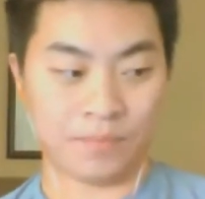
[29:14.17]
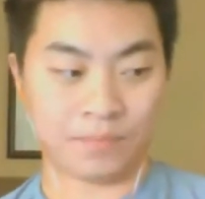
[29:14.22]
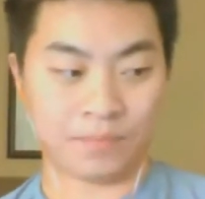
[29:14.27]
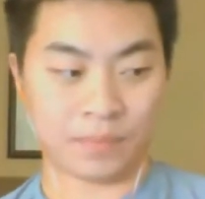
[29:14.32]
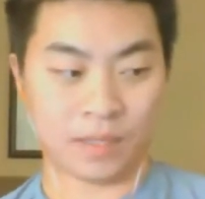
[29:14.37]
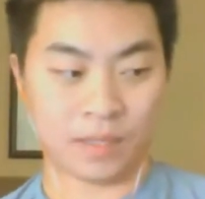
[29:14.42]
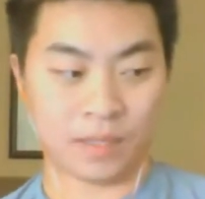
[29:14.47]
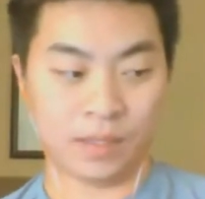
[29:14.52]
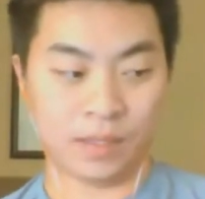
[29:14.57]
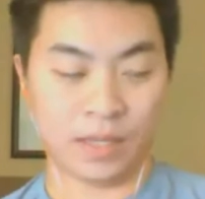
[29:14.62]

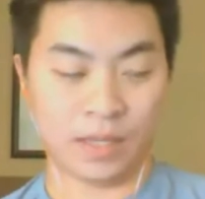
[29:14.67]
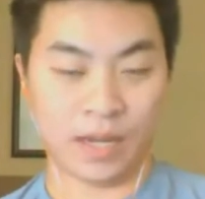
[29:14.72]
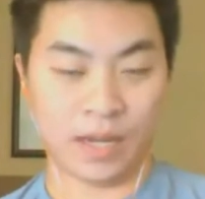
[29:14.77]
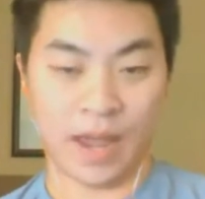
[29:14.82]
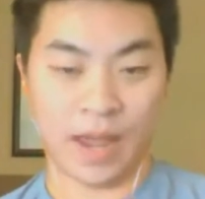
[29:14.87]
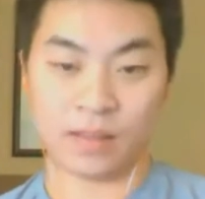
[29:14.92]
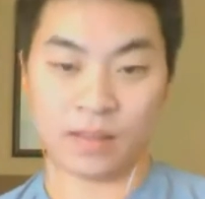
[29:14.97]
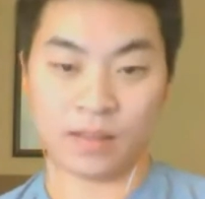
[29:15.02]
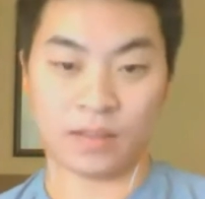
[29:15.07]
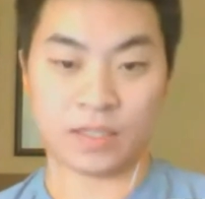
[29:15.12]
elite
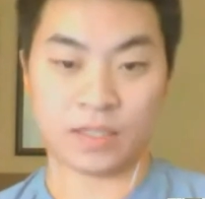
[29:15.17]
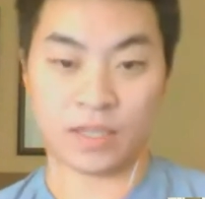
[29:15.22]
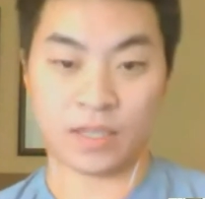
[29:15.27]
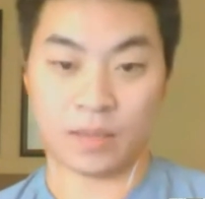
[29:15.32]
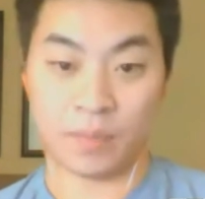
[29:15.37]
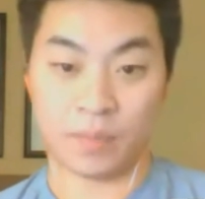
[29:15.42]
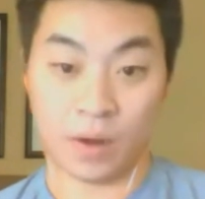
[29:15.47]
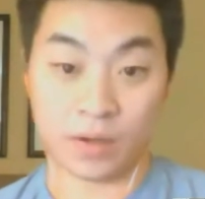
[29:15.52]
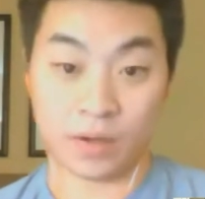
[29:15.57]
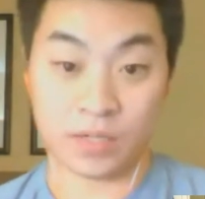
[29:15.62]
athletes
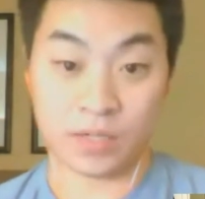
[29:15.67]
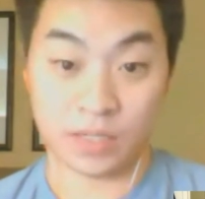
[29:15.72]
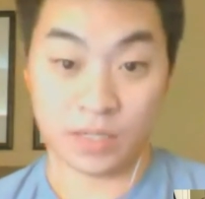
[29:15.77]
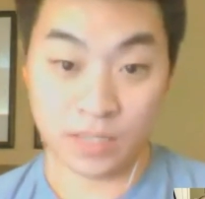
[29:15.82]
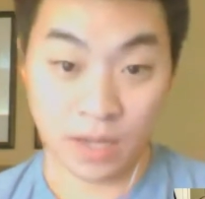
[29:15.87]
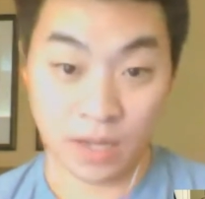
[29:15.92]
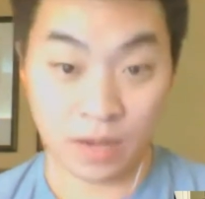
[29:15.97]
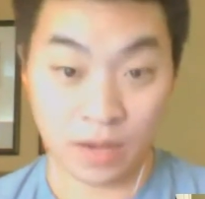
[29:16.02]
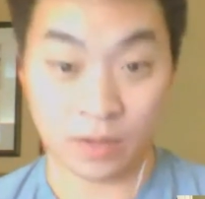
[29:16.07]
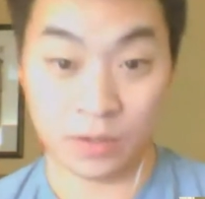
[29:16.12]
like Park
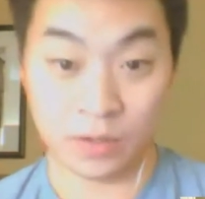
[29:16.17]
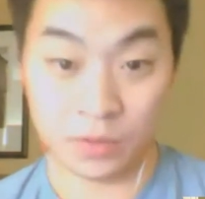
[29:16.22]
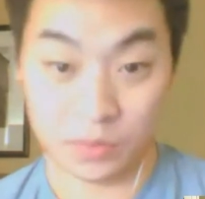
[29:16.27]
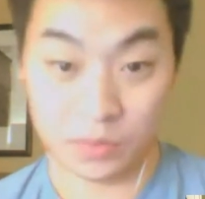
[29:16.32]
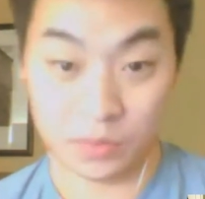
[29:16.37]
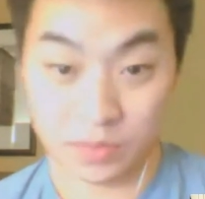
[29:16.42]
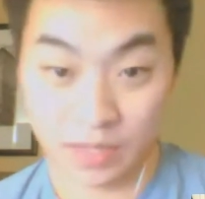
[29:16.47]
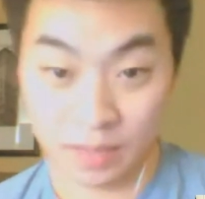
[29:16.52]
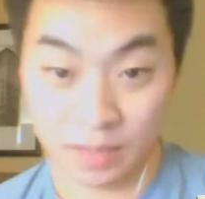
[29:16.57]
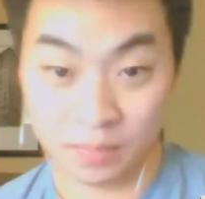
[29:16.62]
Ji-sung, who
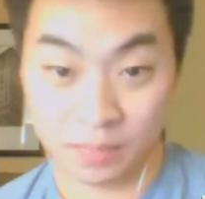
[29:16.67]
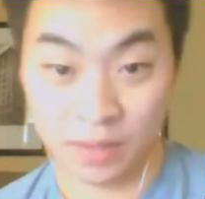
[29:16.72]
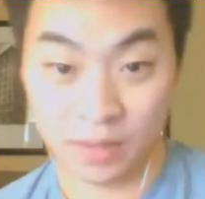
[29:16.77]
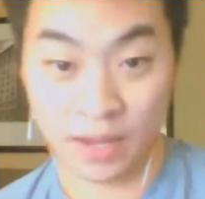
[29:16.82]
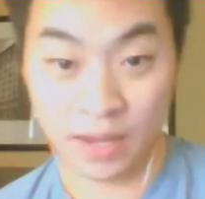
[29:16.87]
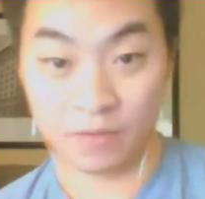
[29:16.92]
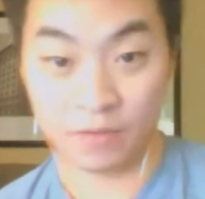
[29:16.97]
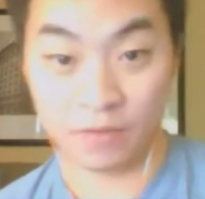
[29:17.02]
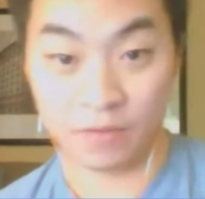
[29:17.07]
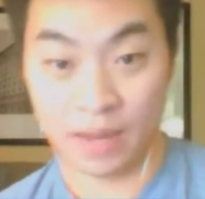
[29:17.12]
was like
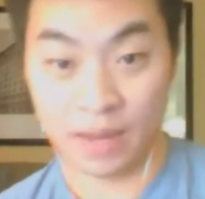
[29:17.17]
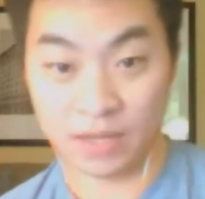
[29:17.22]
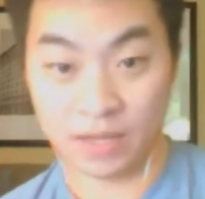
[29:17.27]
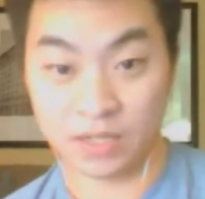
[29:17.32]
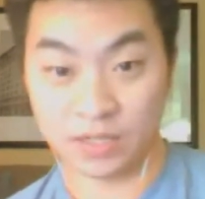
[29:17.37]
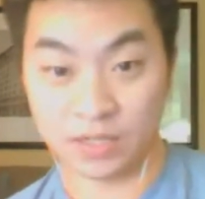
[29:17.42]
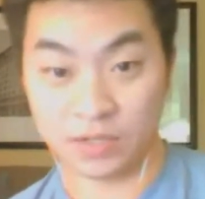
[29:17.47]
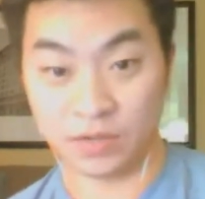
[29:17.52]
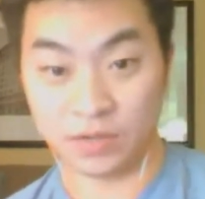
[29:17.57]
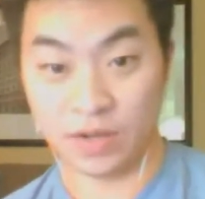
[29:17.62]
playing for
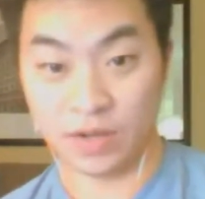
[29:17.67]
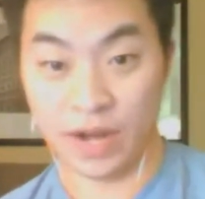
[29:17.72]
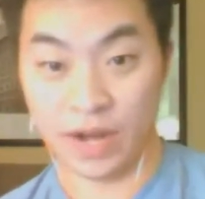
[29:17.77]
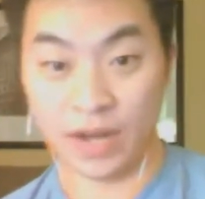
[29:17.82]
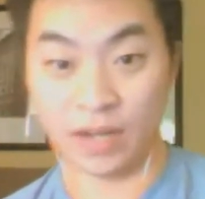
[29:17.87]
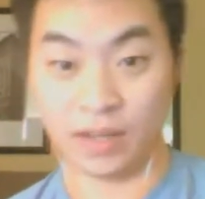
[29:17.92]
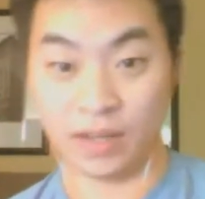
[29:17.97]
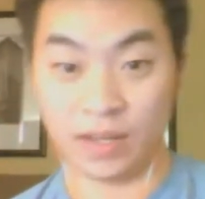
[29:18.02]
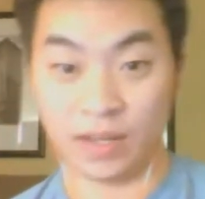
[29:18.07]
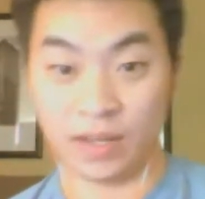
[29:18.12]
Manchester
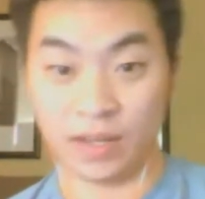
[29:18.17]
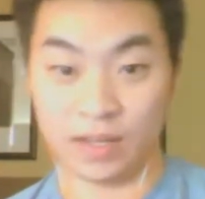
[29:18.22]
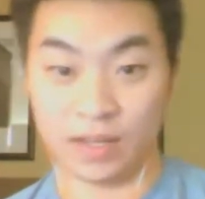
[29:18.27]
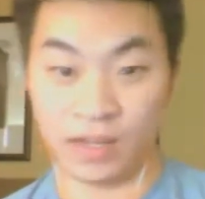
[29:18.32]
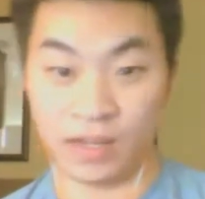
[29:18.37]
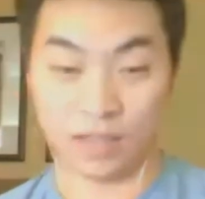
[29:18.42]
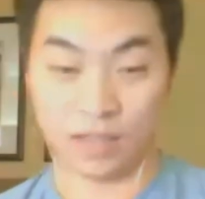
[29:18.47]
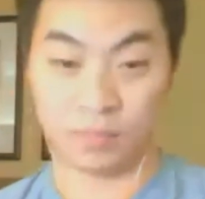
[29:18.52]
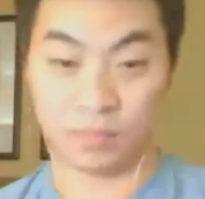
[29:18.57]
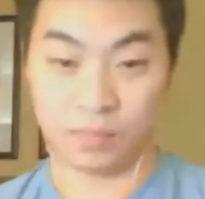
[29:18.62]
United, like in